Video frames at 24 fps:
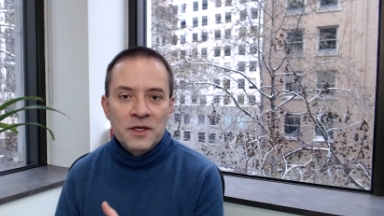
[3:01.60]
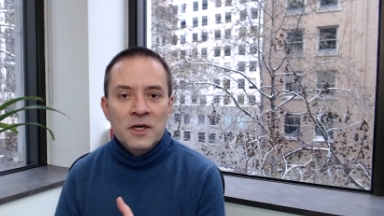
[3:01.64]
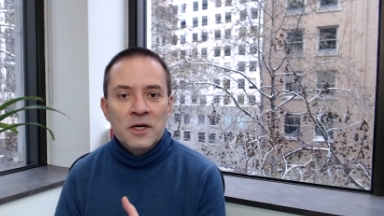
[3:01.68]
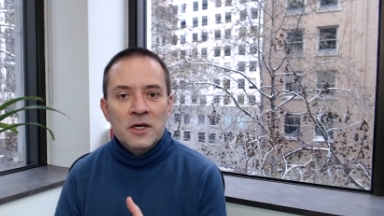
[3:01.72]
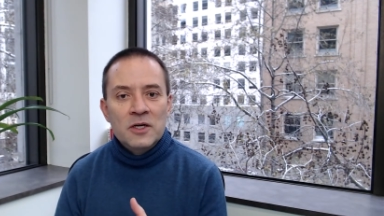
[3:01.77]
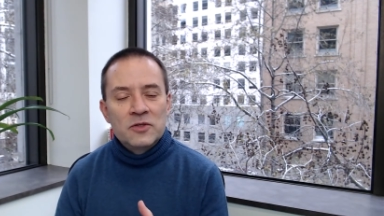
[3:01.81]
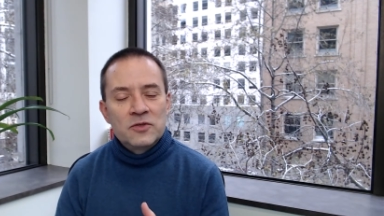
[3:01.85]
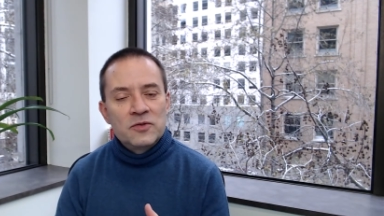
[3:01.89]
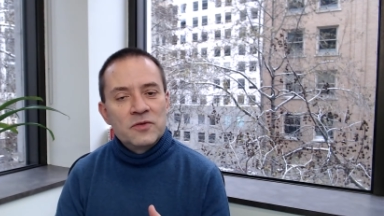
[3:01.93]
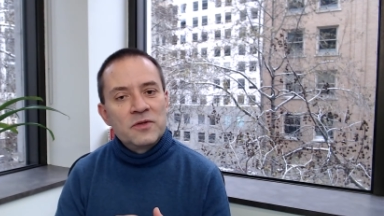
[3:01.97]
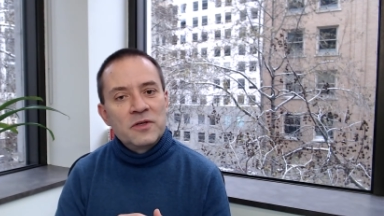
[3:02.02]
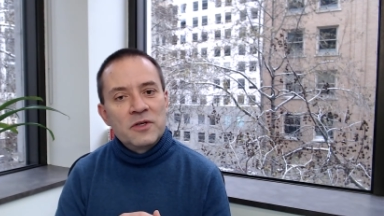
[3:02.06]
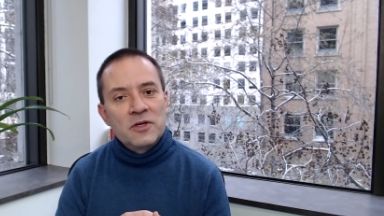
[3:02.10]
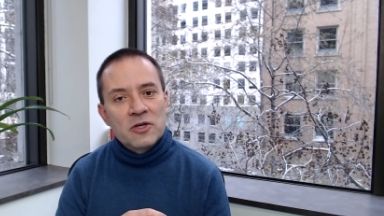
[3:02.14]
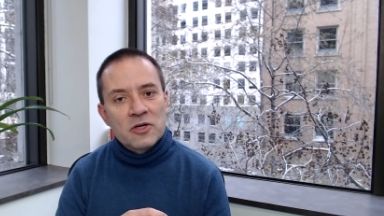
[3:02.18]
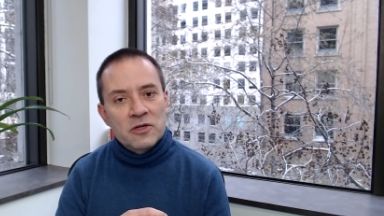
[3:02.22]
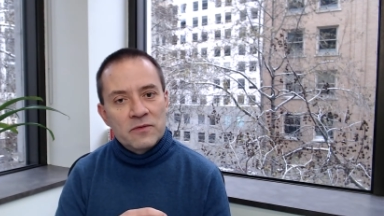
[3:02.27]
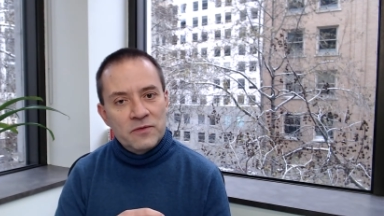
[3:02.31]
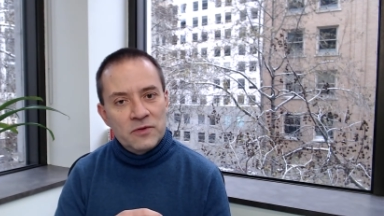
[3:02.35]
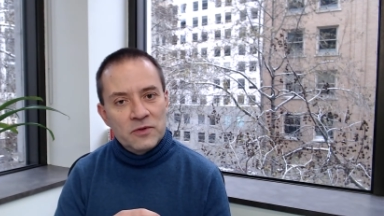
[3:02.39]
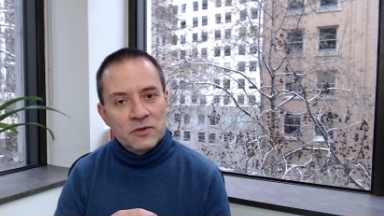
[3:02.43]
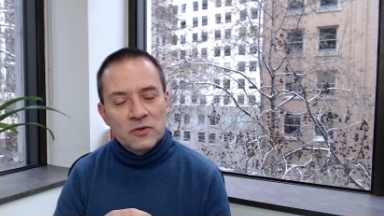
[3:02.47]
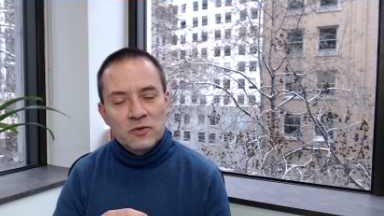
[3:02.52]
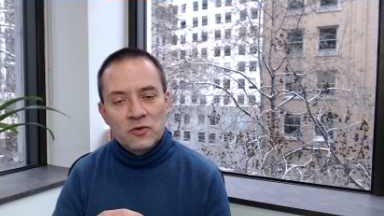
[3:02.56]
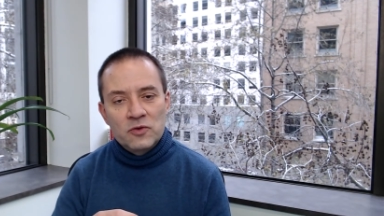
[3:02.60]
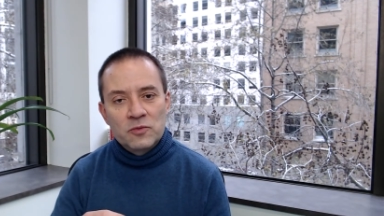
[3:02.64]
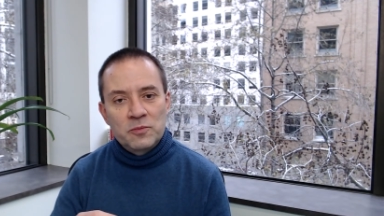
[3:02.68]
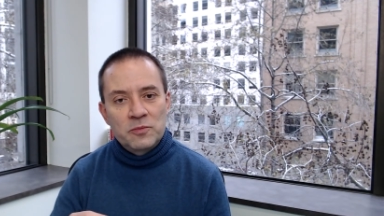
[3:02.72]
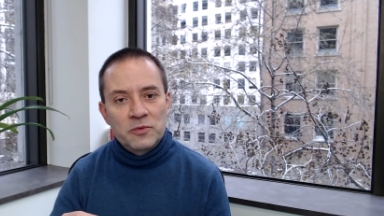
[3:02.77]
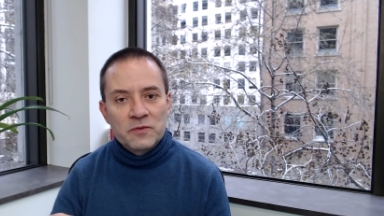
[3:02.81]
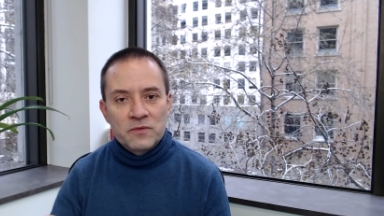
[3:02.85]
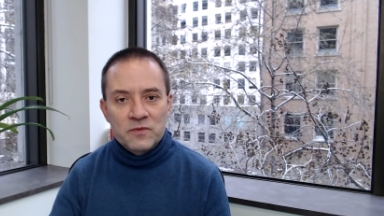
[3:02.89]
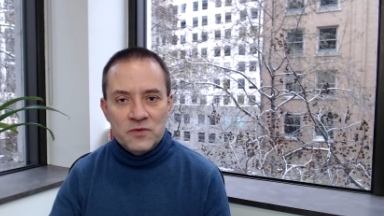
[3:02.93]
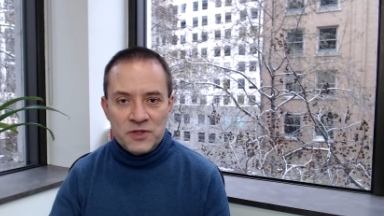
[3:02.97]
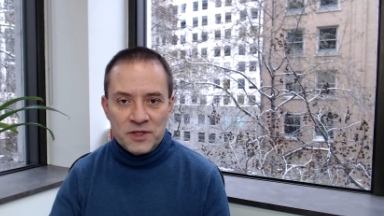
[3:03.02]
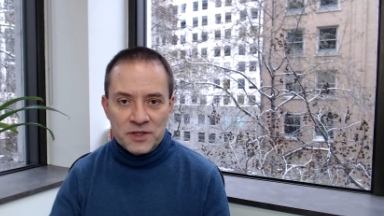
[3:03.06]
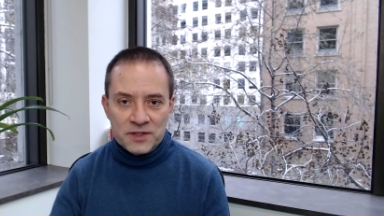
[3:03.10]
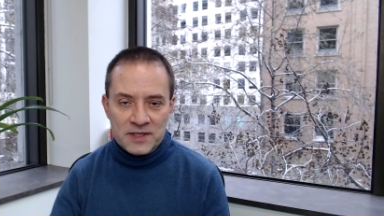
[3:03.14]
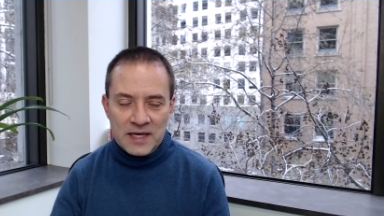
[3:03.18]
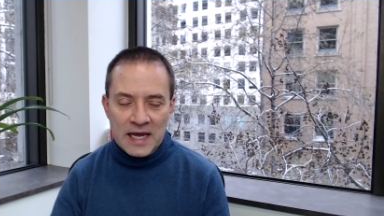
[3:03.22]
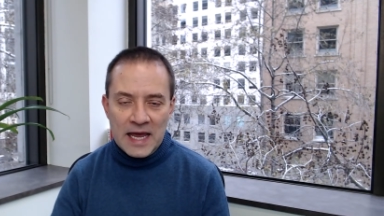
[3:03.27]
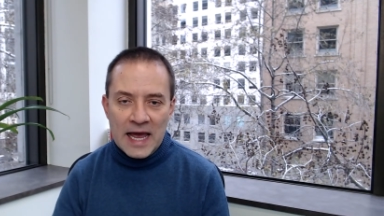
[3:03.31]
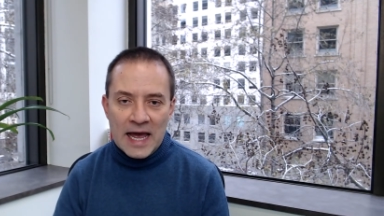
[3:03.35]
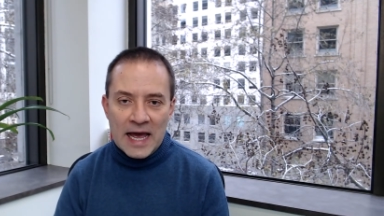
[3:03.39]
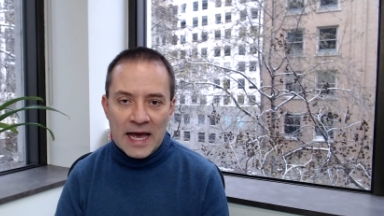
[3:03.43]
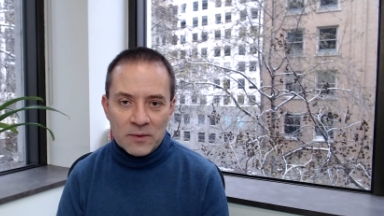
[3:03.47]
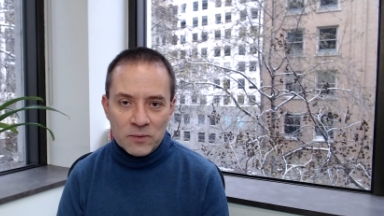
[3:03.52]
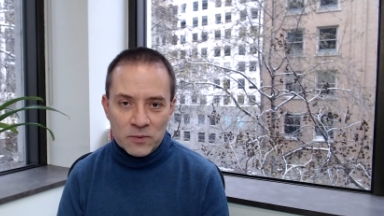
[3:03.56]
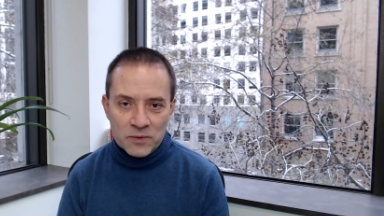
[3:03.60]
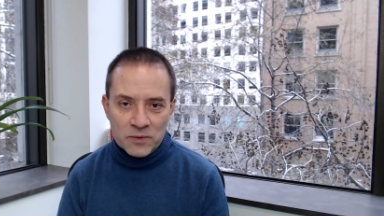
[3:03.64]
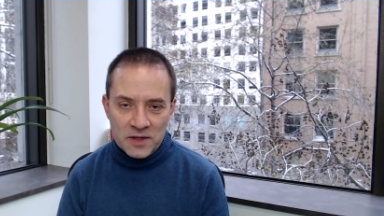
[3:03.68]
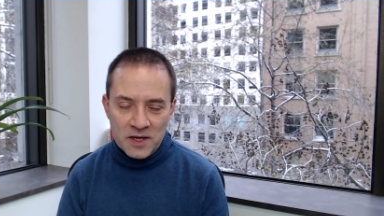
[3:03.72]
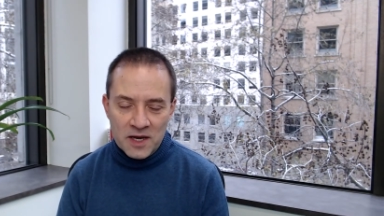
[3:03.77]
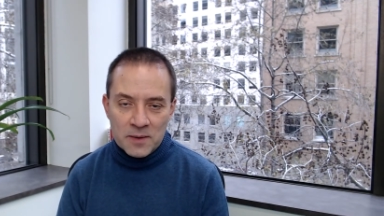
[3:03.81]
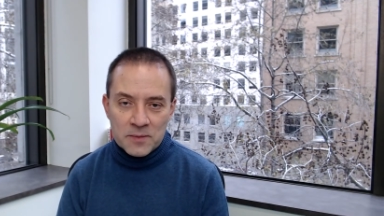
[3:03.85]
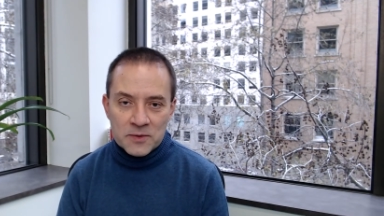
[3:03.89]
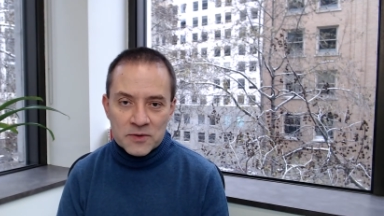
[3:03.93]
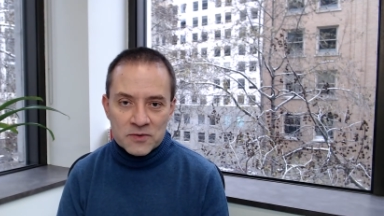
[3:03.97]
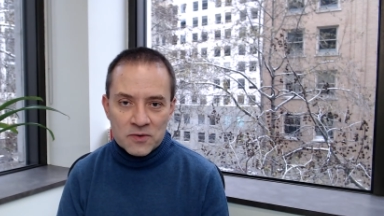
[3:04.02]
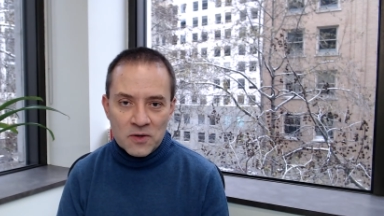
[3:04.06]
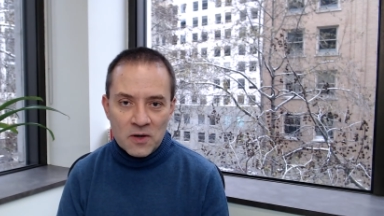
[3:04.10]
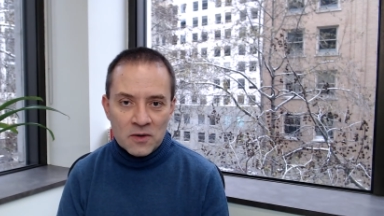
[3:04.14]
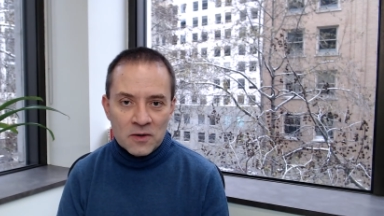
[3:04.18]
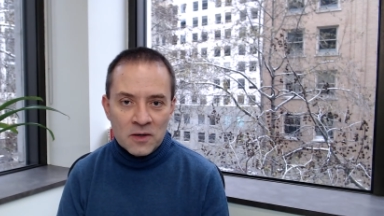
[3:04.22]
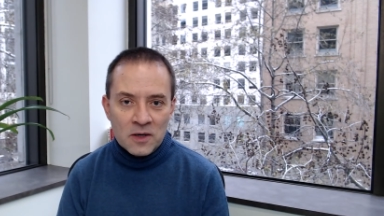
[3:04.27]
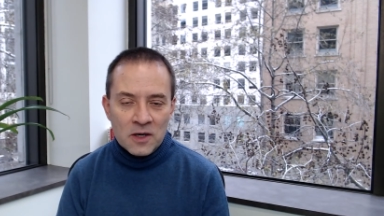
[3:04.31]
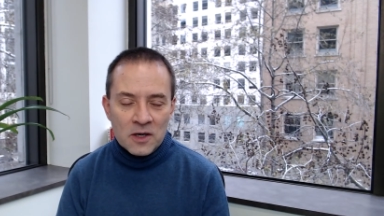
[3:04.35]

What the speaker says: to the interview loop you've just had with Amazon.